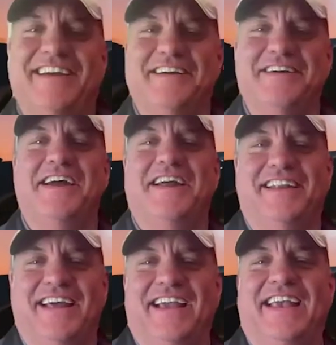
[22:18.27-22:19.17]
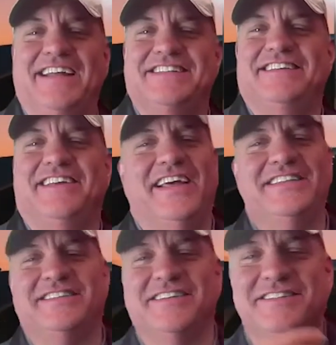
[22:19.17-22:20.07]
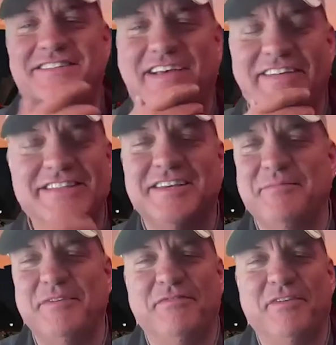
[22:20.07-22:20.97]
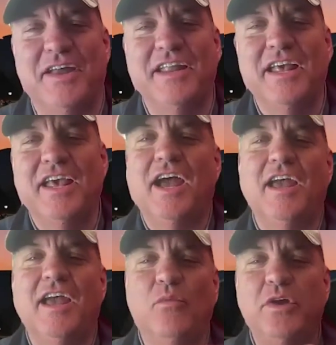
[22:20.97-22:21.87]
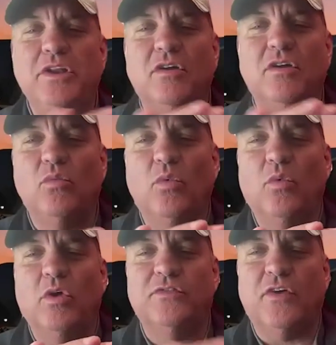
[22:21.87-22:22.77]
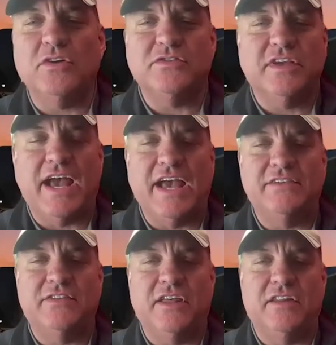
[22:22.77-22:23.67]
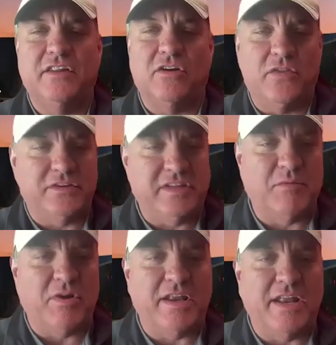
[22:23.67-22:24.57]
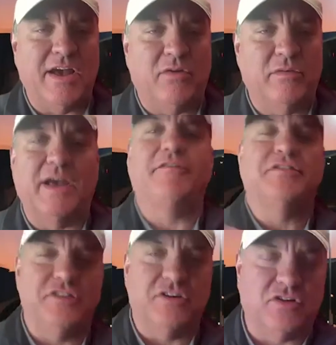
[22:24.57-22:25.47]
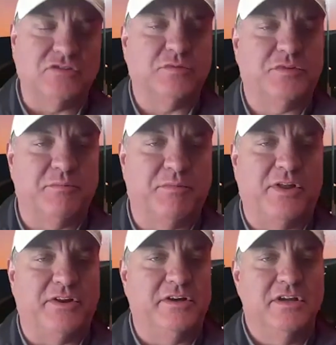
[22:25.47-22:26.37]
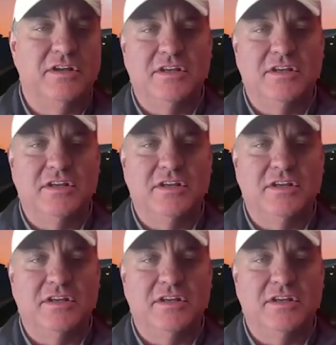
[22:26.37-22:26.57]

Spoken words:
All right. I got you. No, that's good stuff. It's going to be fun. When, as far as the guys that are on the team right now, obviously you're close with your brother.